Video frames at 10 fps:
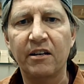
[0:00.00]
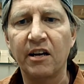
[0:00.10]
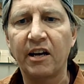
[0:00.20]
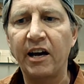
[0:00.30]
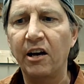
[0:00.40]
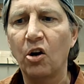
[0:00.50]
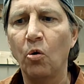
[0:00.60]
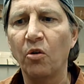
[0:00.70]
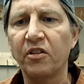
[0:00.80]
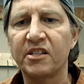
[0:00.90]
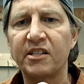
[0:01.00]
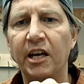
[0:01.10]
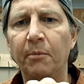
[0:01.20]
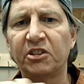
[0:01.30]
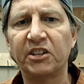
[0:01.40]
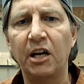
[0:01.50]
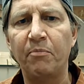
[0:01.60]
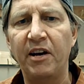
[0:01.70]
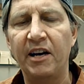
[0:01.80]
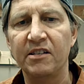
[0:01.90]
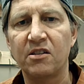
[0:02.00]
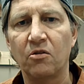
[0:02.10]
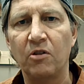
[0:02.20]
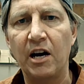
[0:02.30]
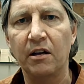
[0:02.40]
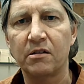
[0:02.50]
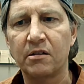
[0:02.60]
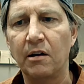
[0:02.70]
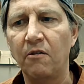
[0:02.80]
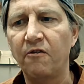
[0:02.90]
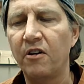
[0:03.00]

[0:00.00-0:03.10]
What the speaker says: to kind of go with the same shape as the rod itself.